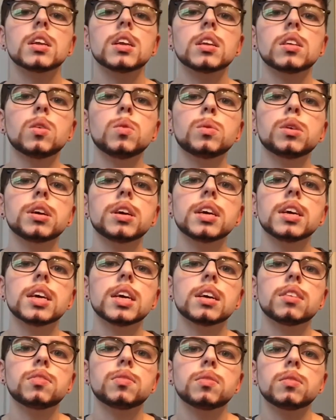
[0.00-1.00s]
don't worry
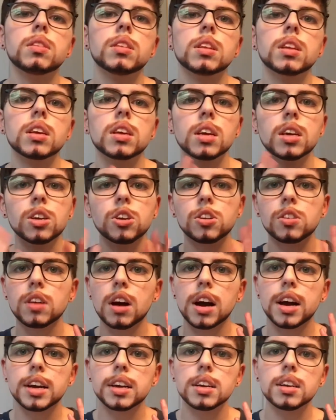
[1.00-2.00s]
if each
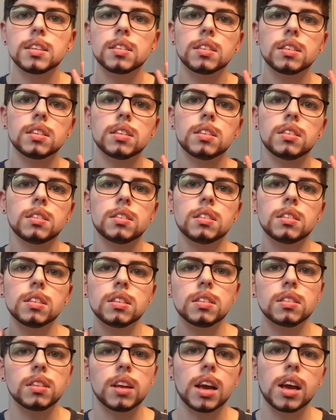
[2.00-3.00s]
side isn't the
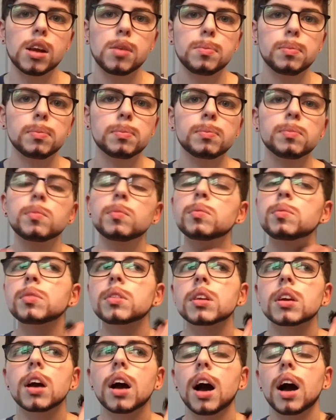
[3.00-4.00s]
same.
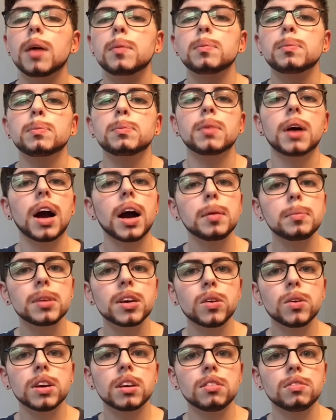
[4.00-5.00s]
I'm
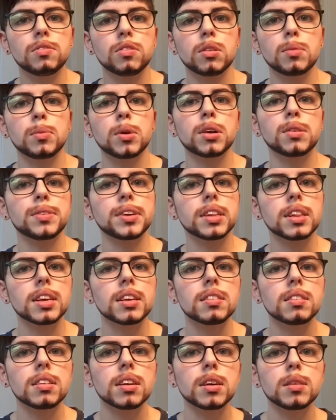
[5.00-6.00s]
going for a more
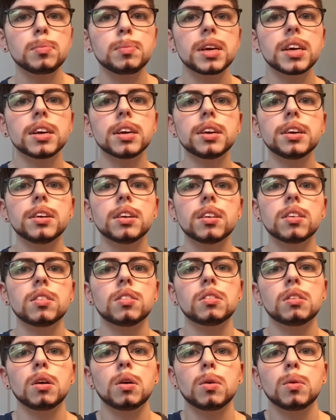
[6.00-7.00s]
realistic beard,
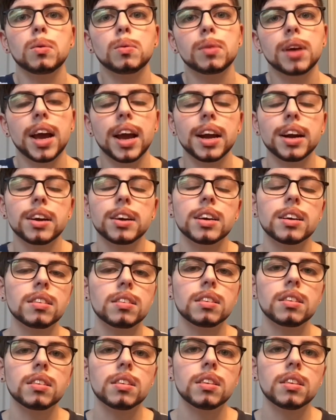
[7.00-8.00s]
so hair
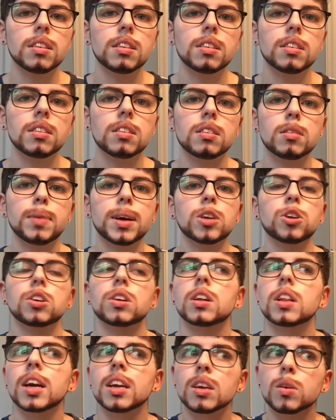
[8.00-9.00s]
isn't symmetrical
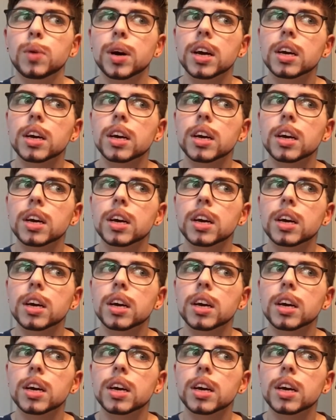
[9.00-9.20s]
anyway.